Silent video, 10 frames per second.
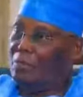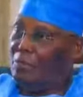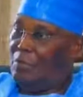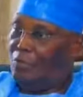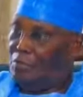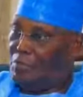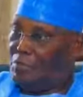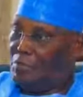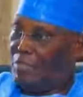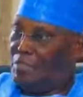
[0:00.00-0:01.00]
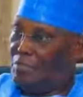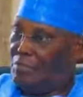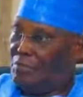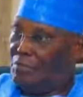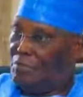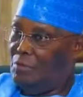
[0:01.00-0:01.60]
That was the parting